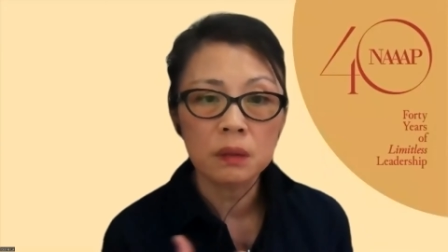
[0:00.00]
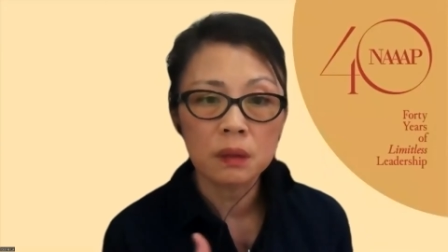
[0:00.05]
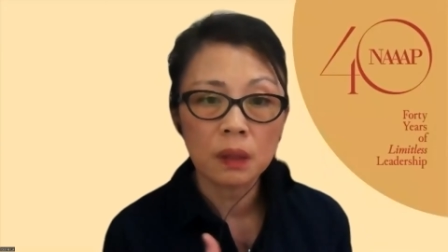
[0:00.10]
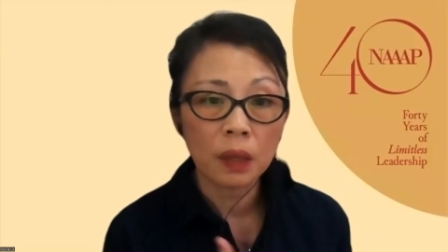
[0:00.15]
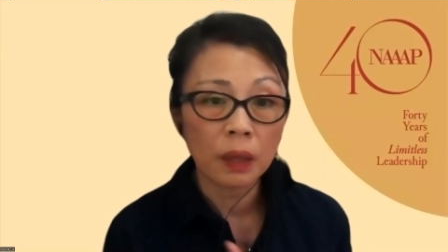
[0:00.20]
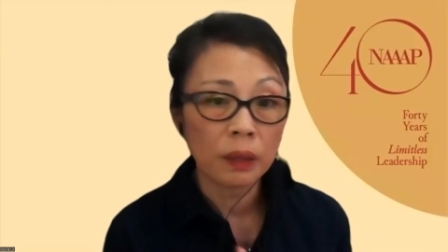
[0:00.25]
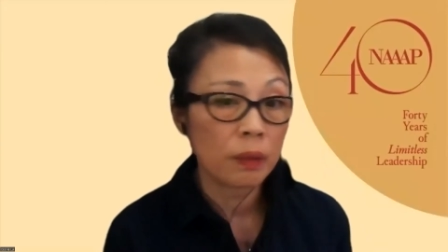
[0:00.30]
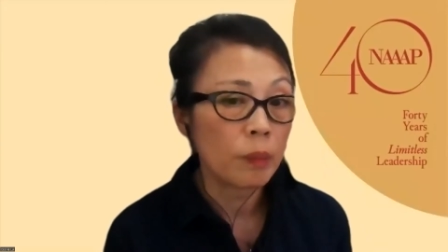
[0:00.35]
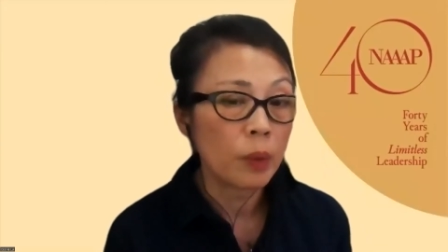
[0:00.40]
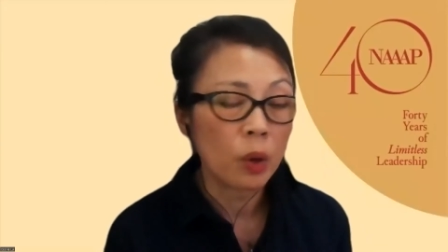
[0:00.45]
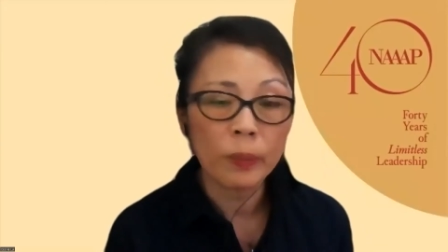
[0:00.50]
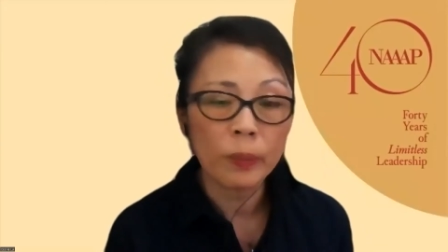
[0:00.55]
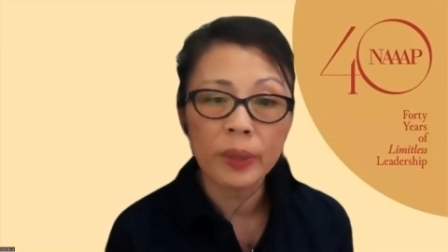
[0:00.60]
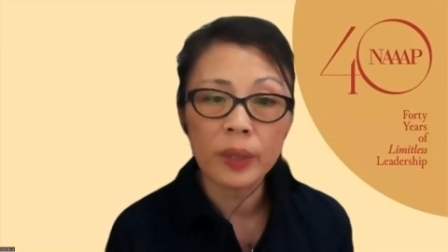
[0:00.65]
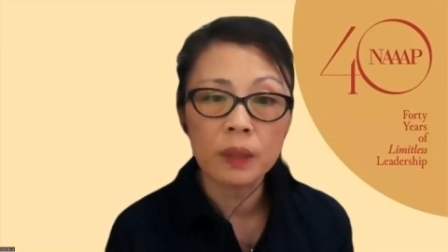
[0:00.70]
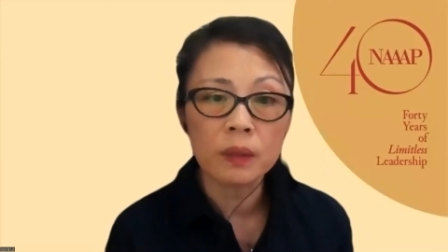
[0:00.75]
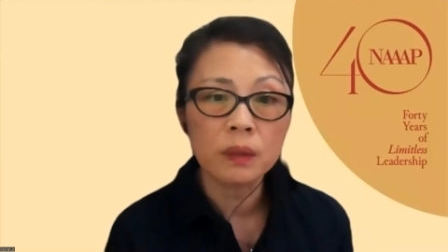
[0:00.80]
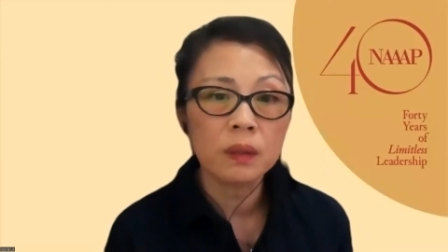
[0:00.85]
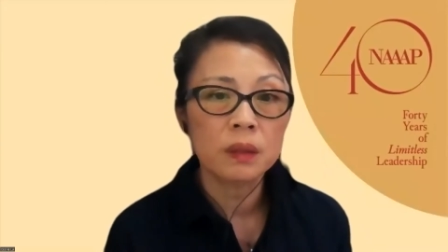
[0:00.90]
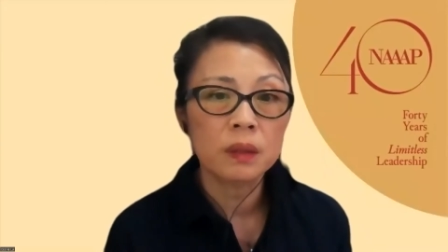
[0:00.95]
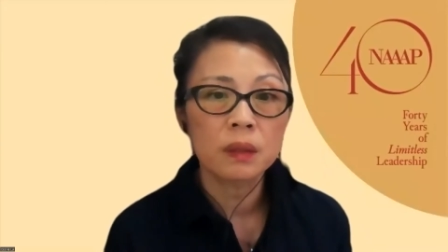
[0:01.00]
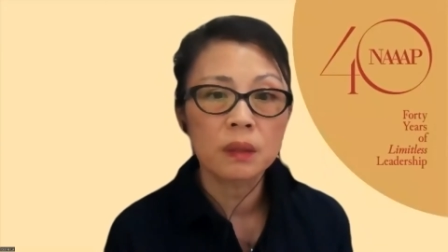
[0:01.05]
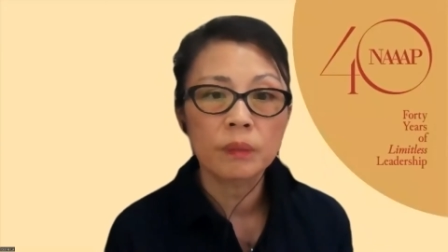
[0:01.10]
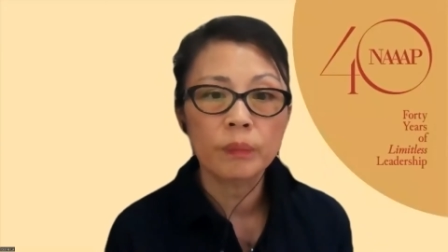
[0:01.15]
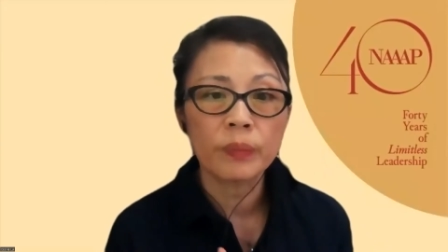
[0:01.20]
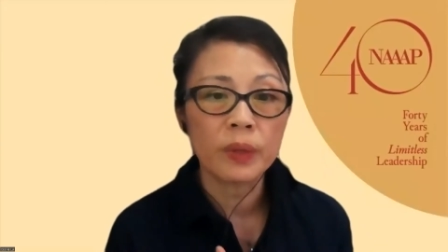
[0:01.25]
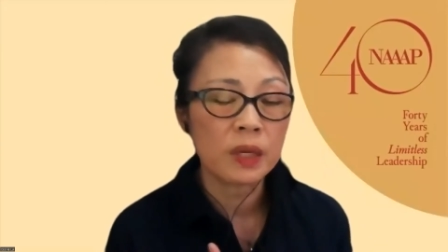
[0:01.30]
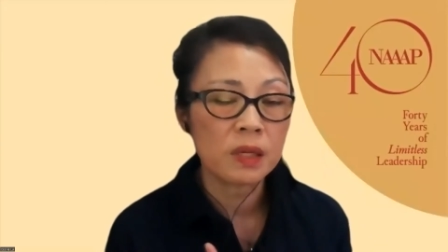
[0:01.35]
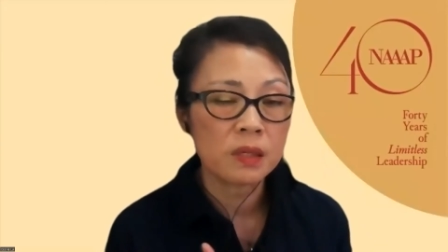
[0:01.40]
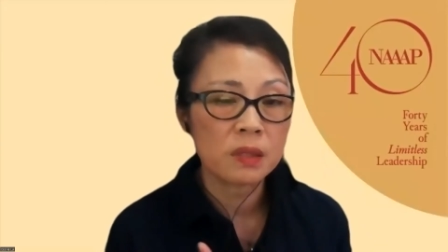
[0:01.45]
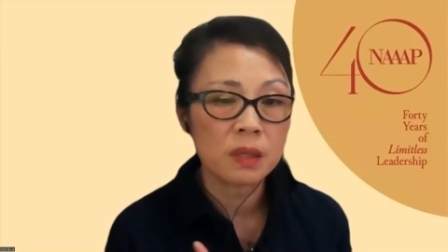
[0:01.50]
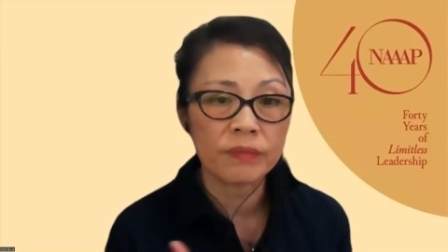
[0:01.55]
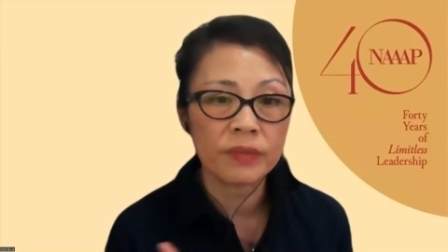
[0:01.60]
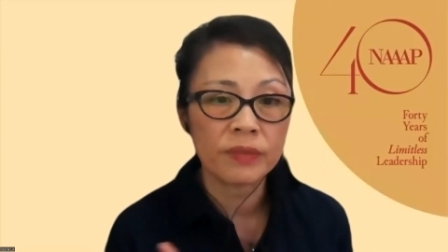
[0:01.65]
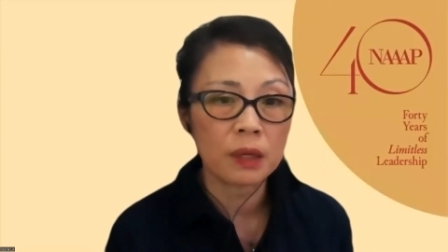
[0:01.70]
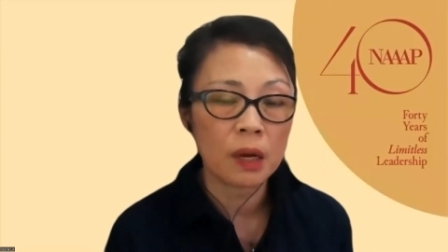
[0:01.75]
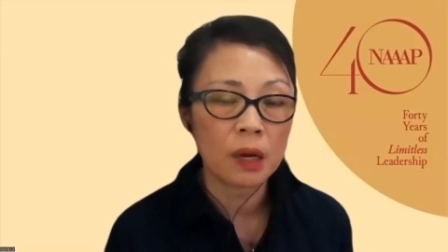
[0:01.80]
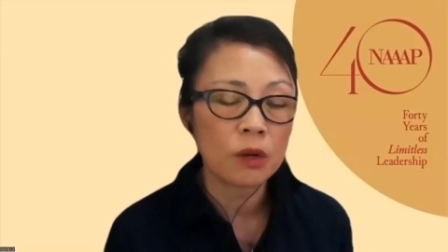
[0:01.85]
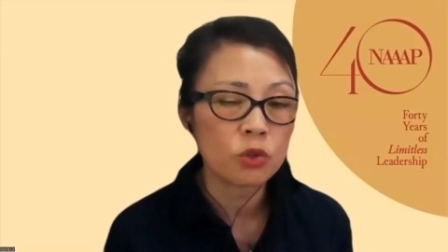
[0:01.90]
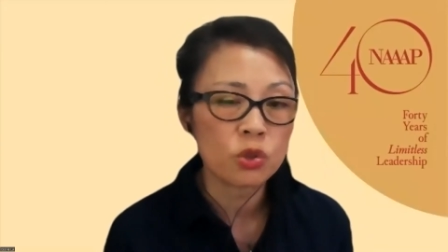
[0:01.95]
at the moment, because of
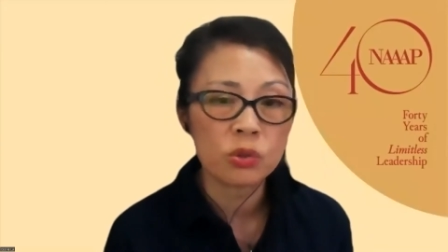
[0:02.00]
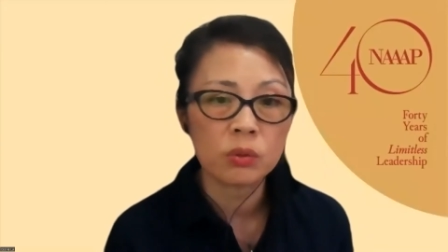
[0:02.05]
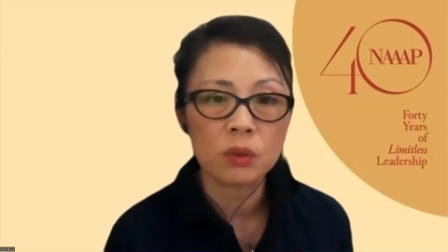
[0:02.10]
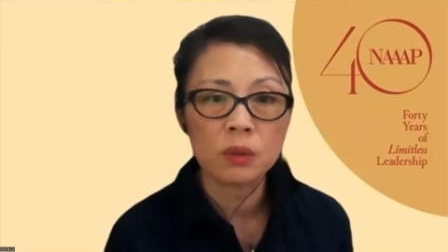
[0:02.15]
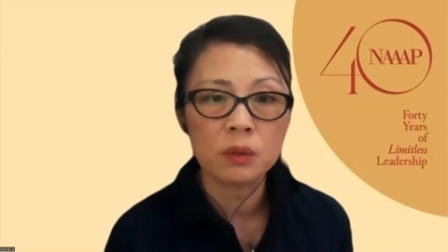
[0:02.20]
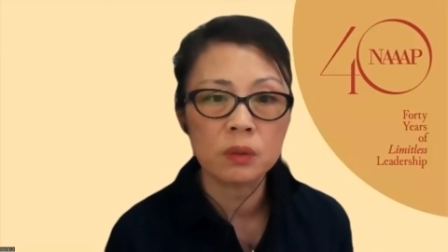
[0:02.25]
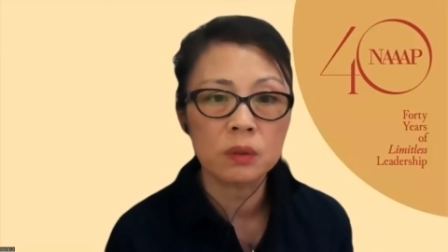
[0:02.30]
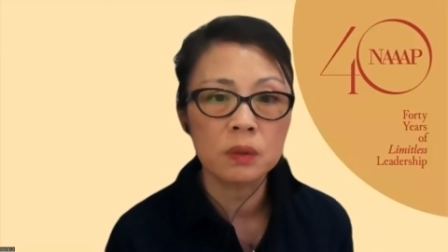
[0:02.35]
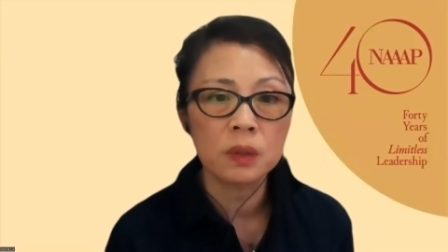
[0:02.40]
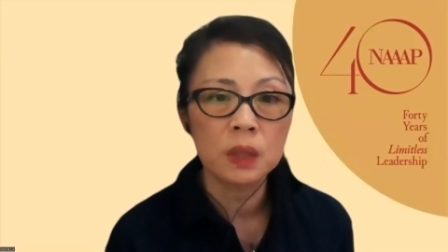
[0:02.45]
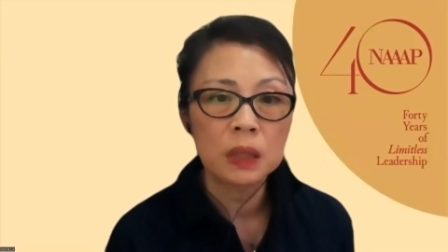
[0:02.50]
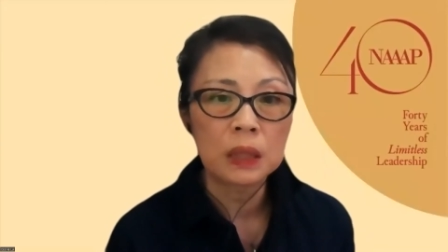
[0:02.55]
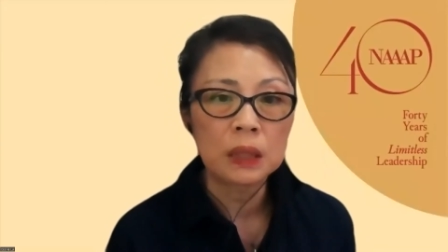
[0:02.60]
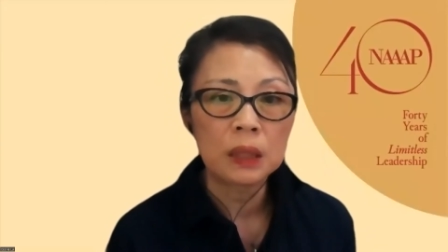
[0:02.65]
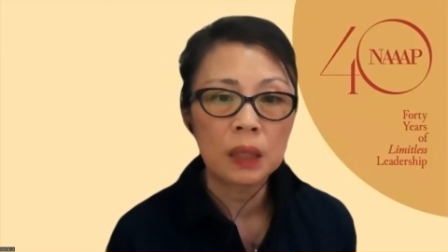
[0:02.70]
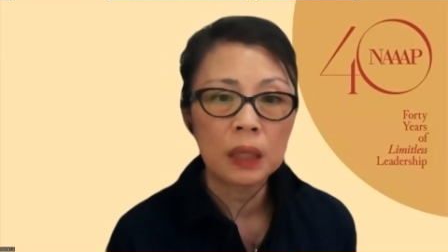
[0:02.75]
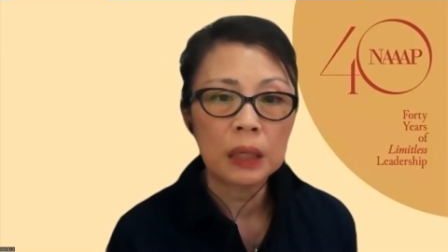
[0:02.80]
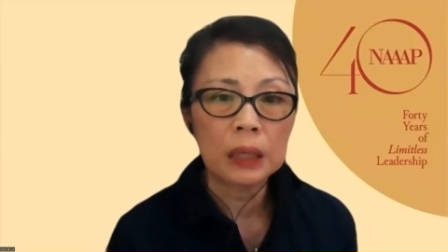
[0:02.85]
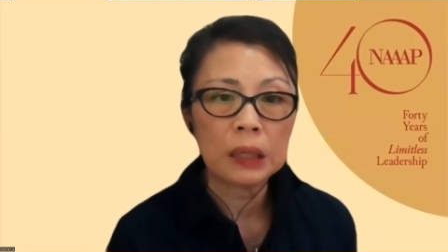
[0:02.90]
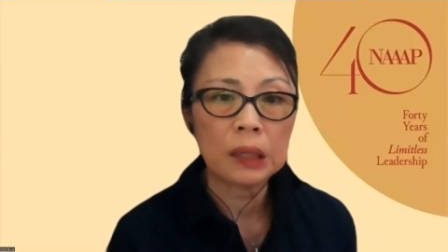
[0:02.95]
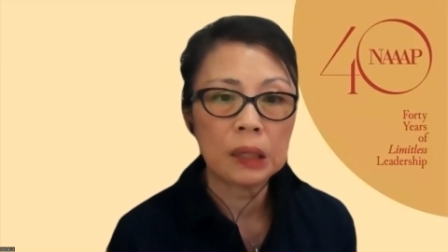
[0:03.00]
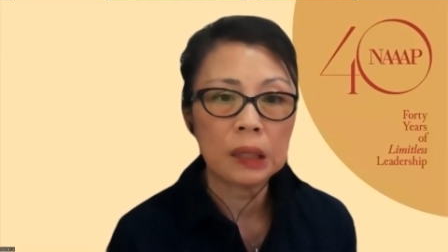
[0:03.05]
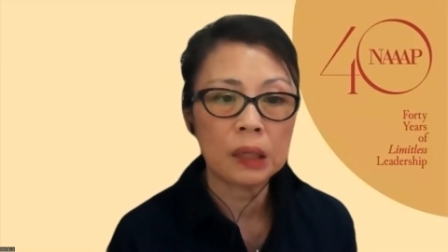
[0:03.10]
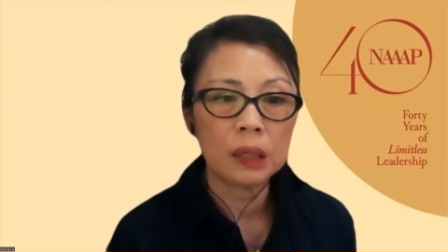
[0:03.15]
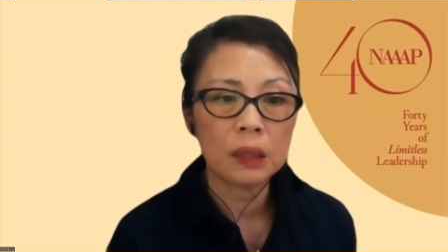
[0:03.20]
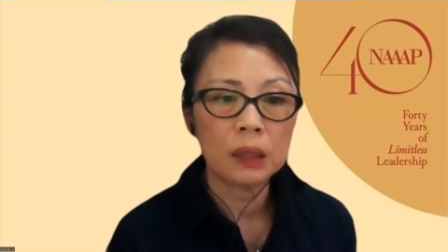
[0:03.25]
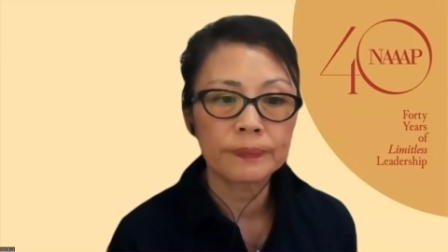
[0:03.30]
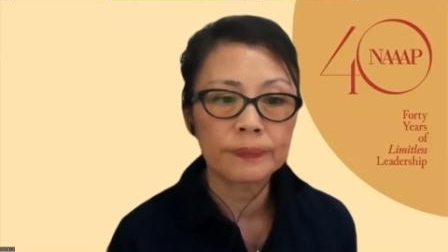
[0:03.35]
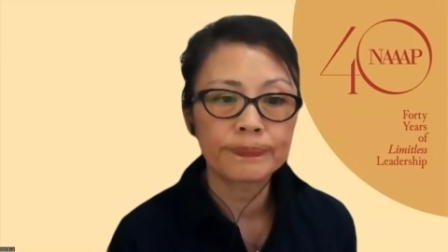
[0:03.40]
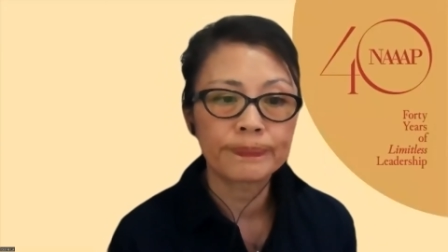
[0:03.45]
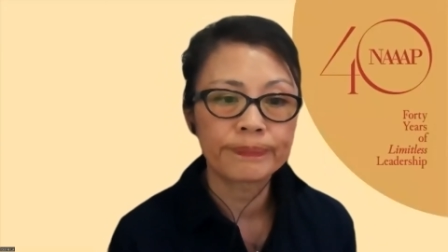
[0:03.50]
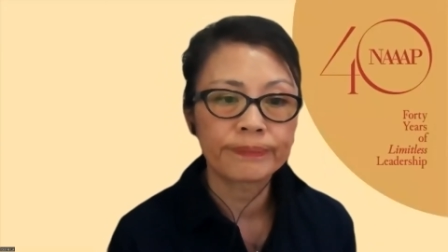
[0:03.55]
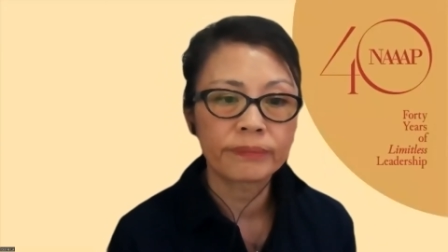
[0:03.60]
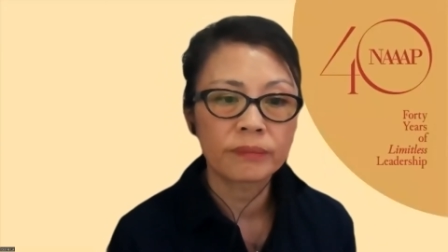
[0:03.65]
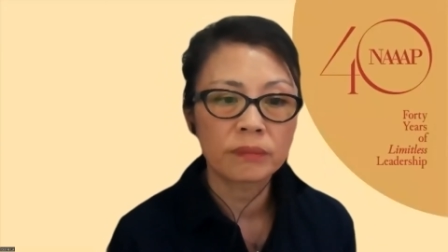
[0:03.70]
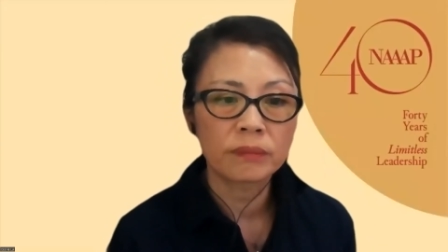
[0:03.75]
the cultural, the